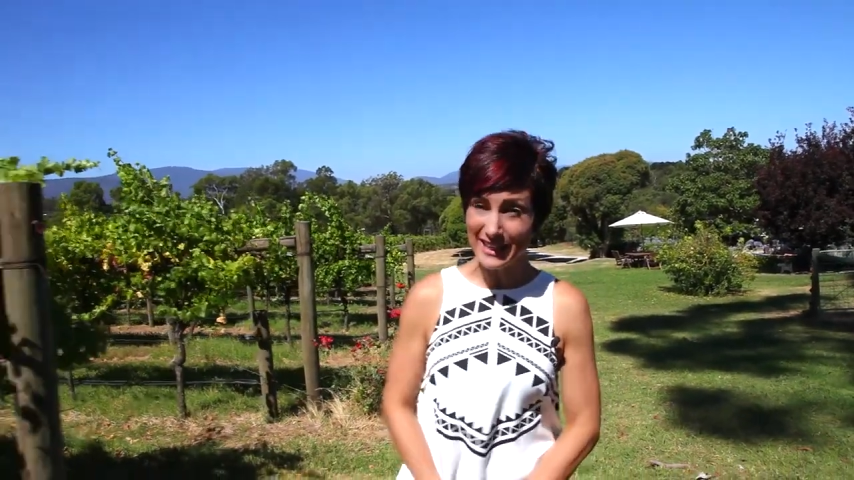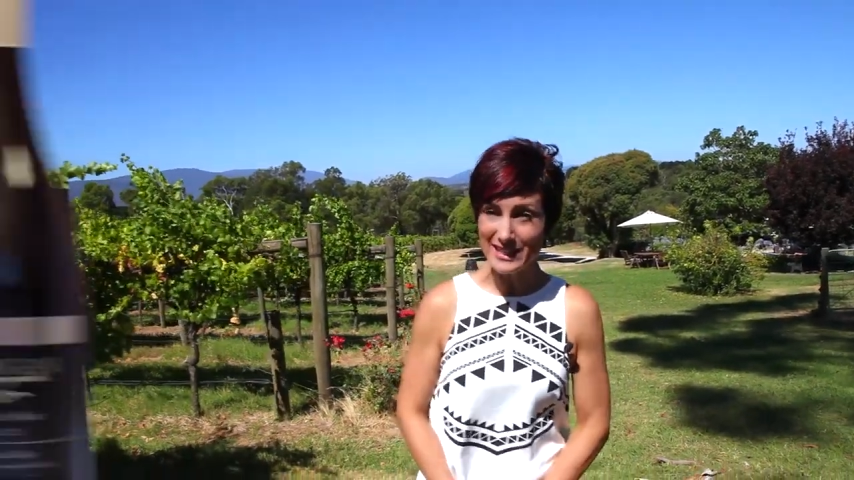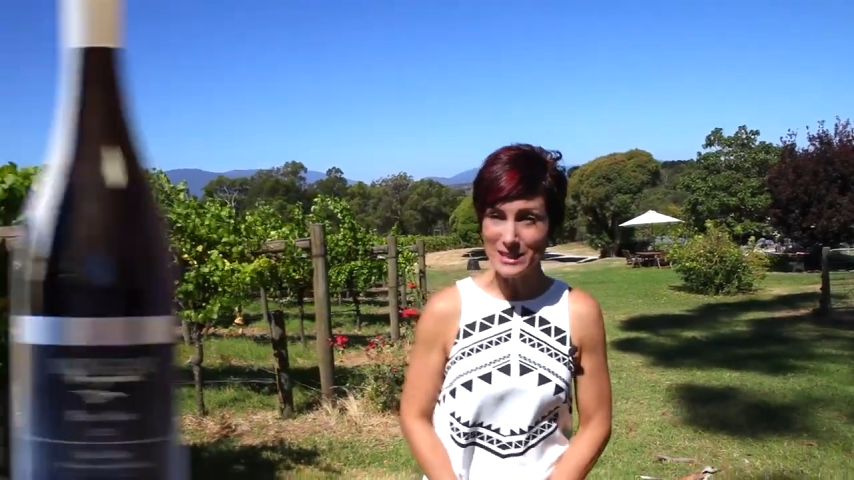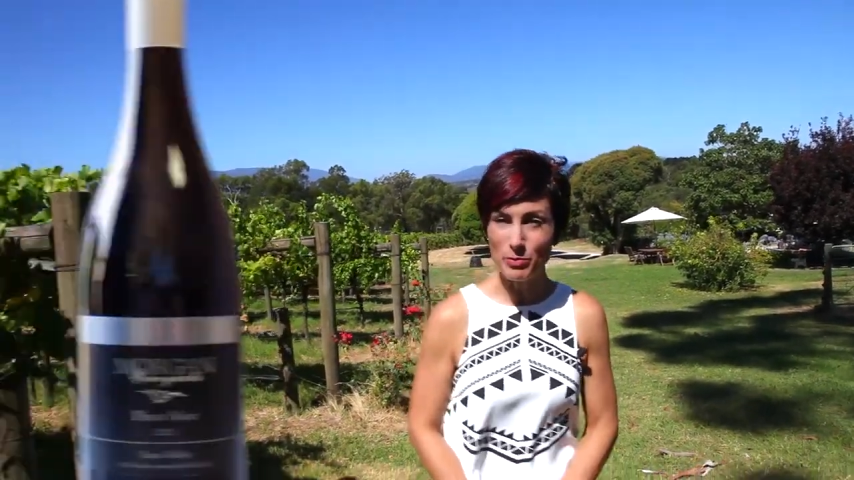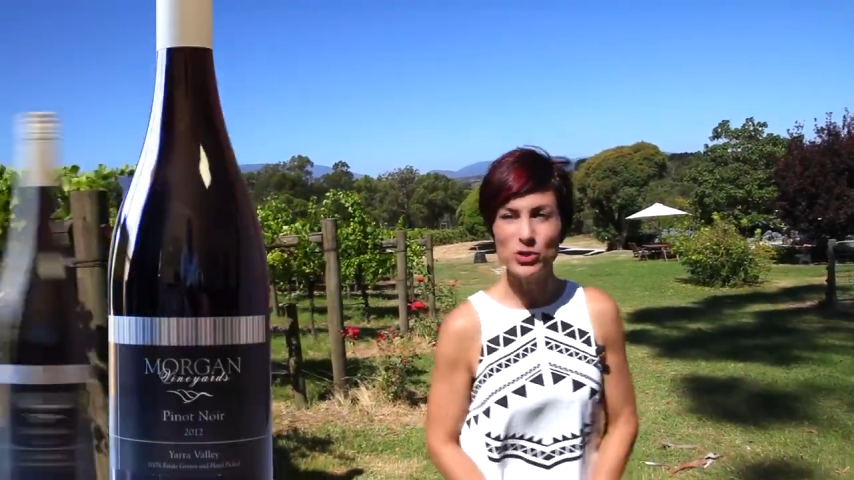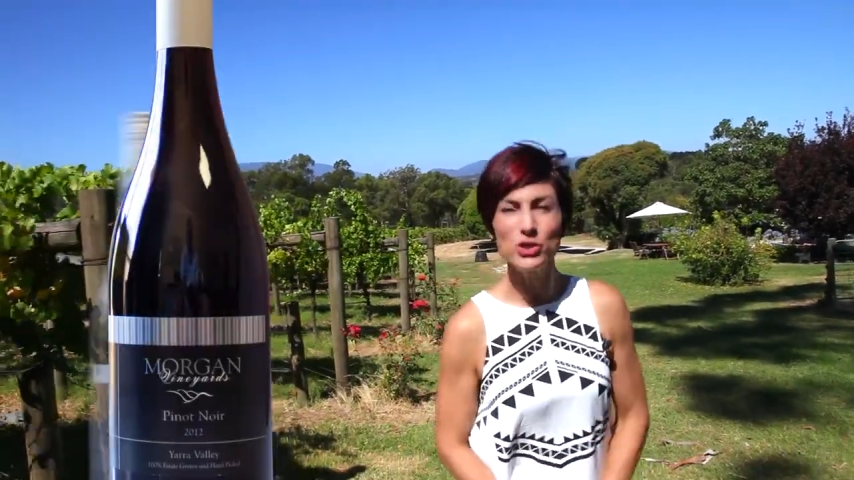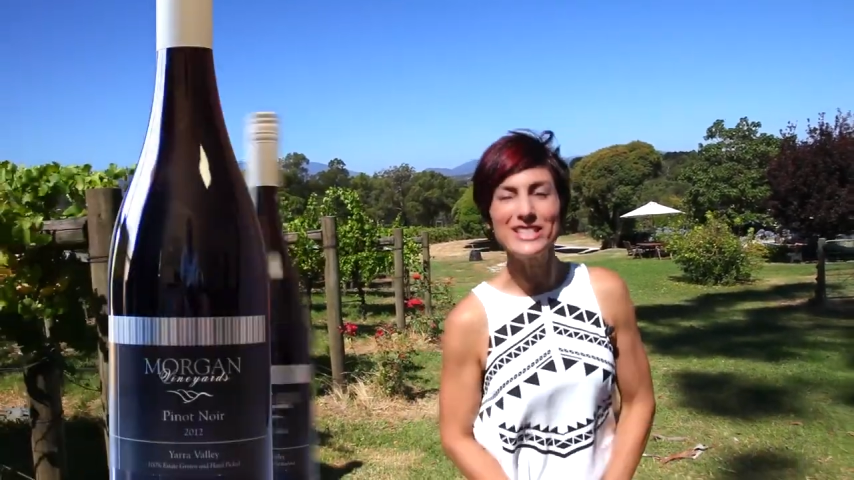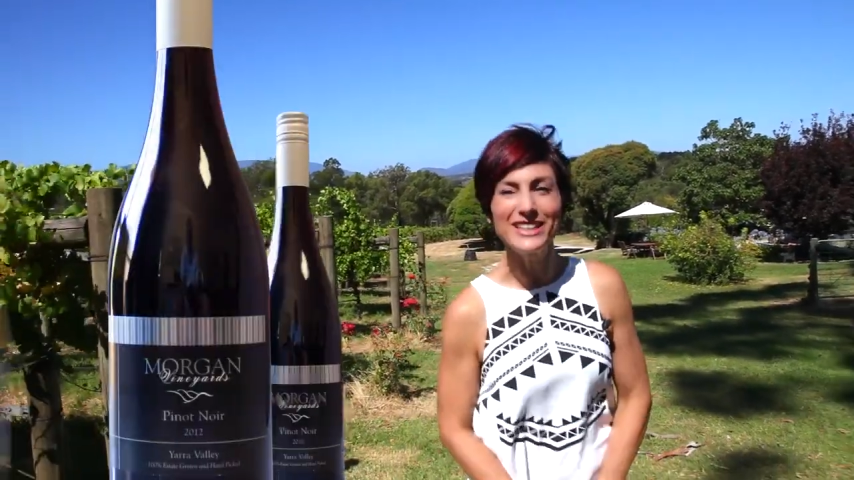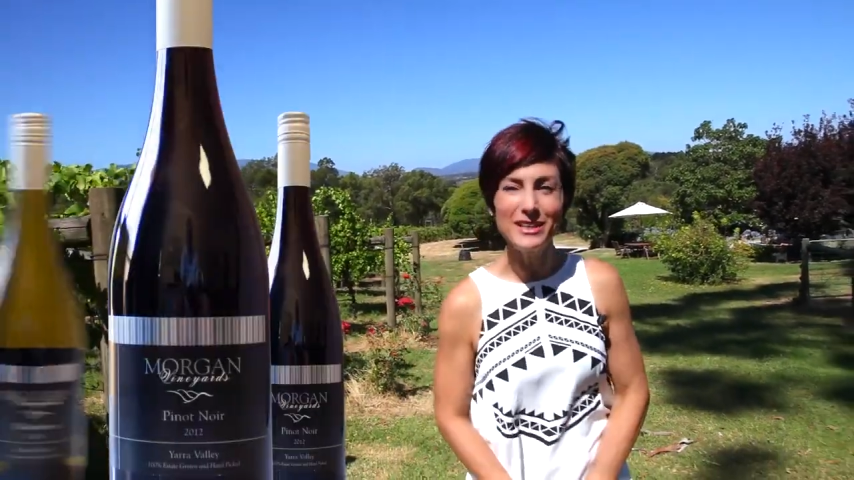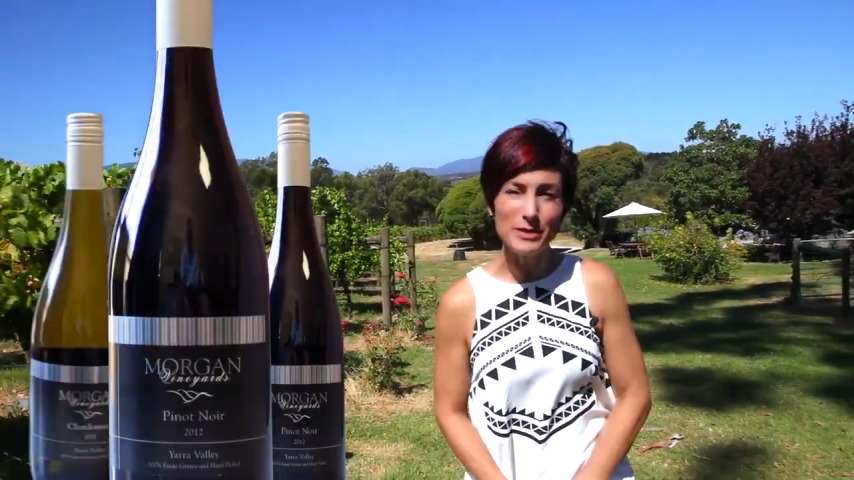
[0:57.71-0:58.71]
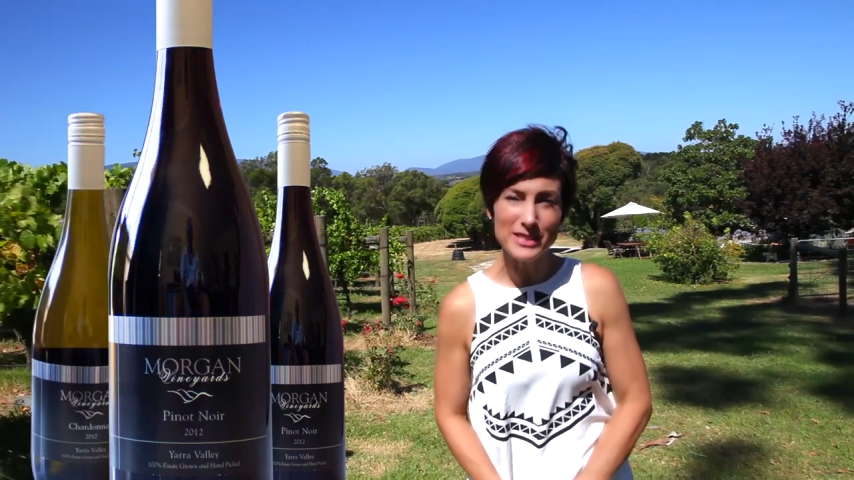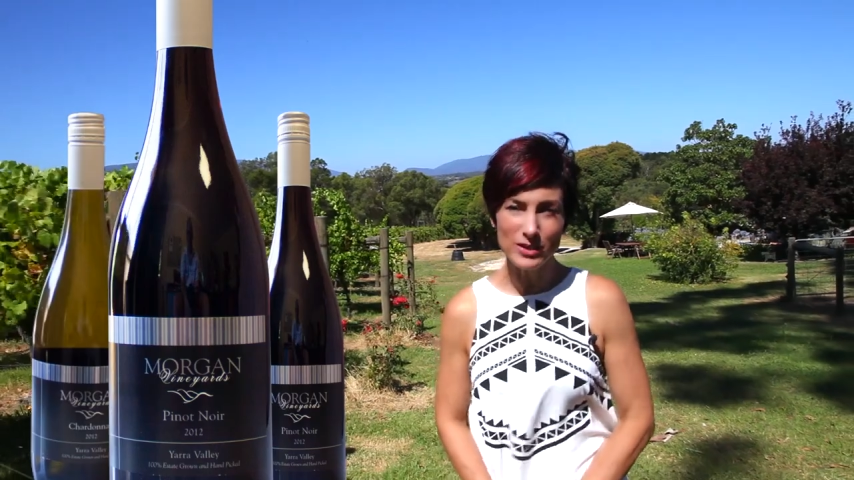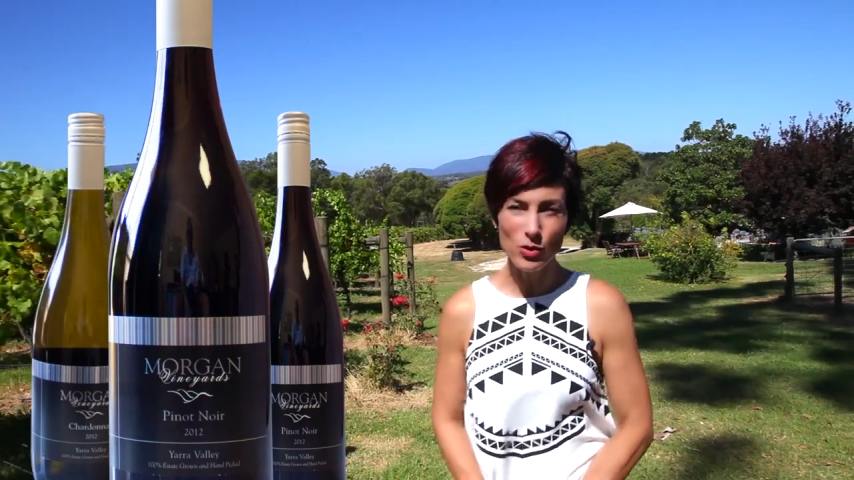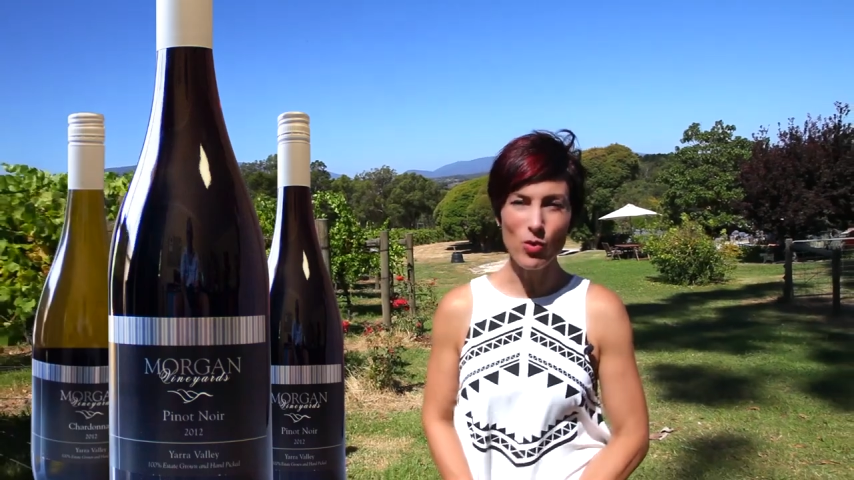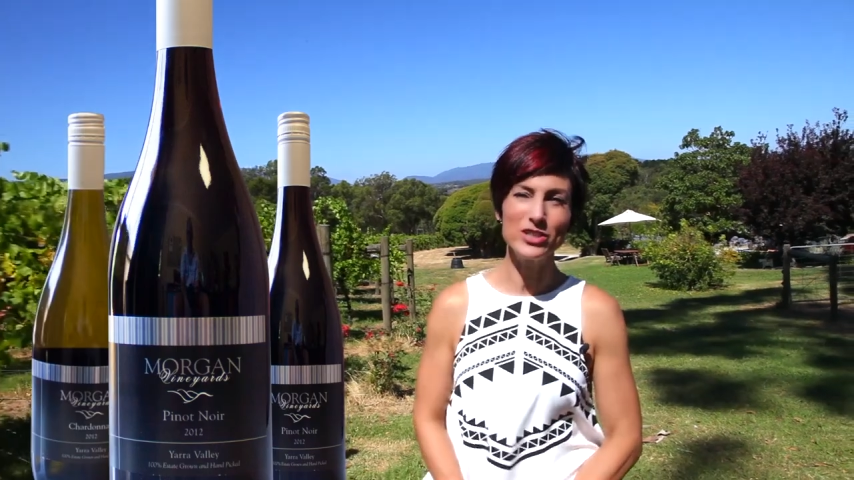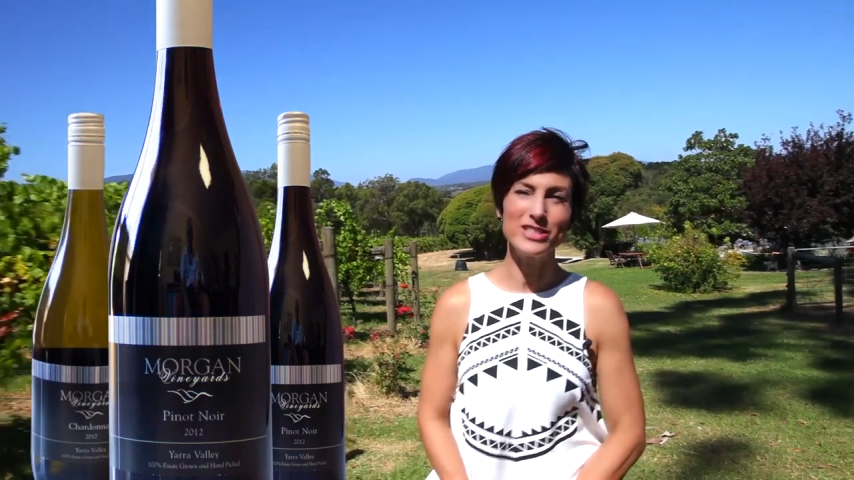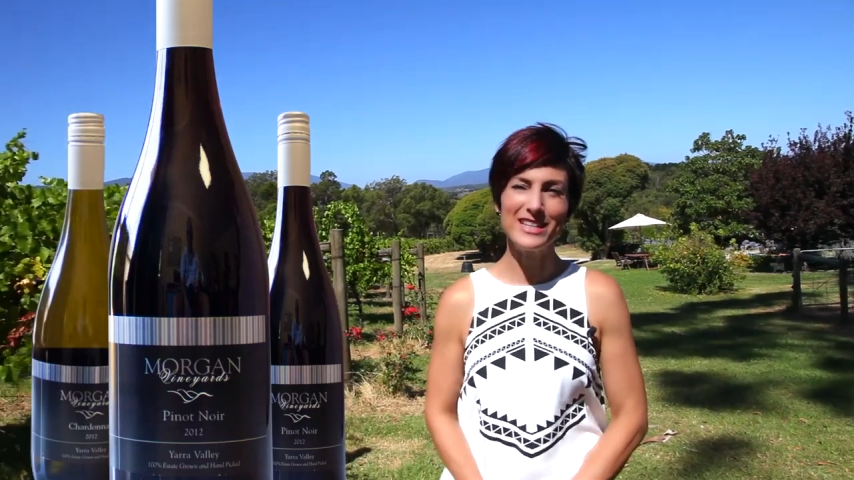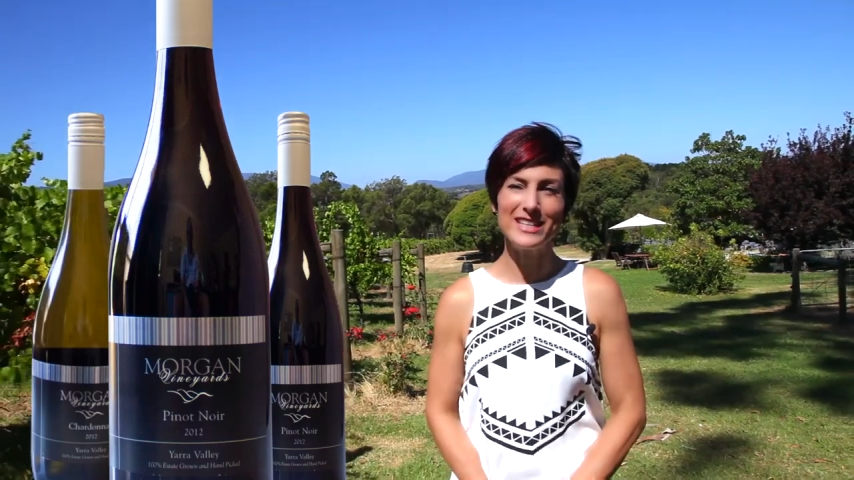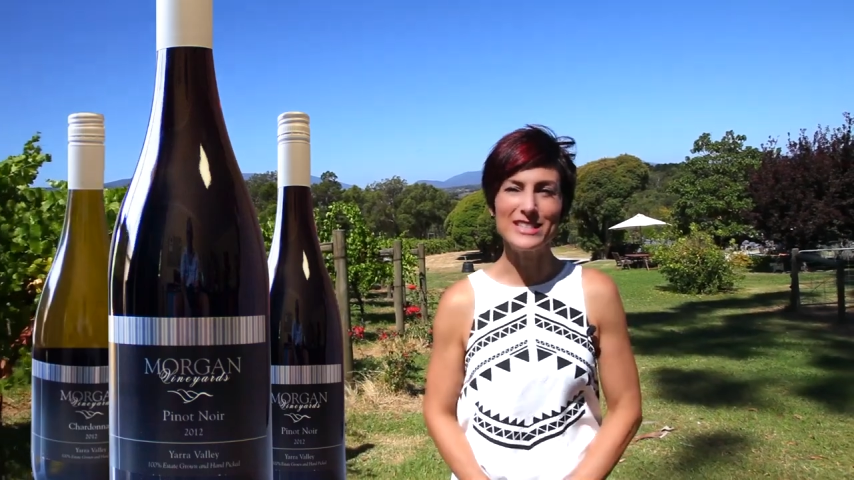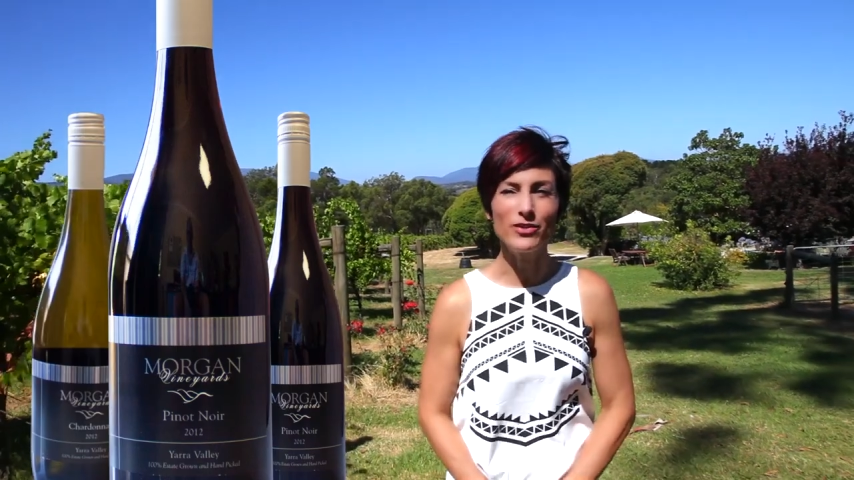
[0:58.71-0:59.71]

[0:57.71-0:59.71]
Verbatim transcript: years produced limited quantities